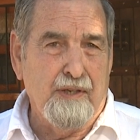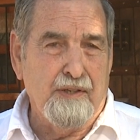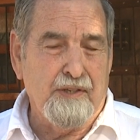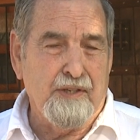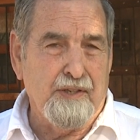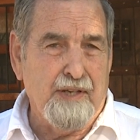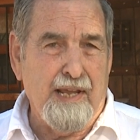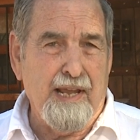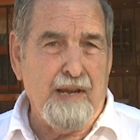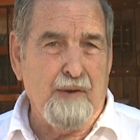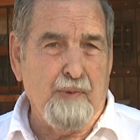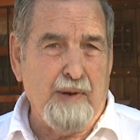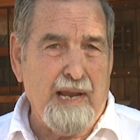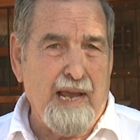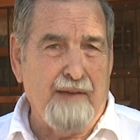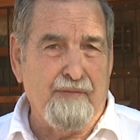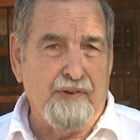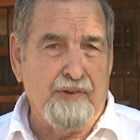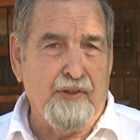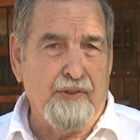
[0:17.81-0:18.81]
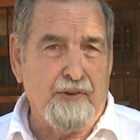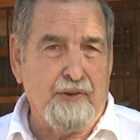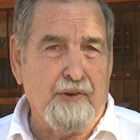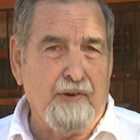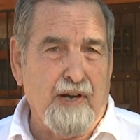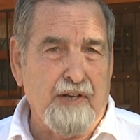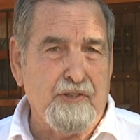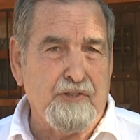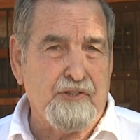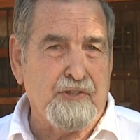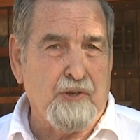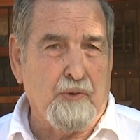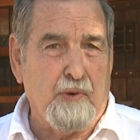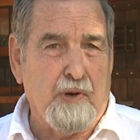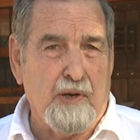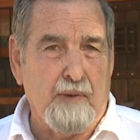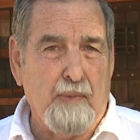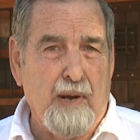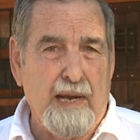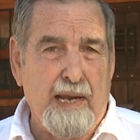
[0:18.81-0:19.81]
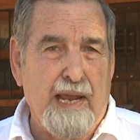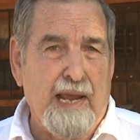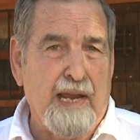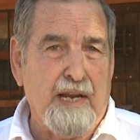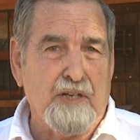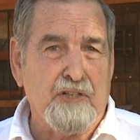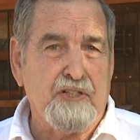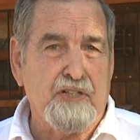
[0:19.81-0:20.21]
Today we have another great story by Hank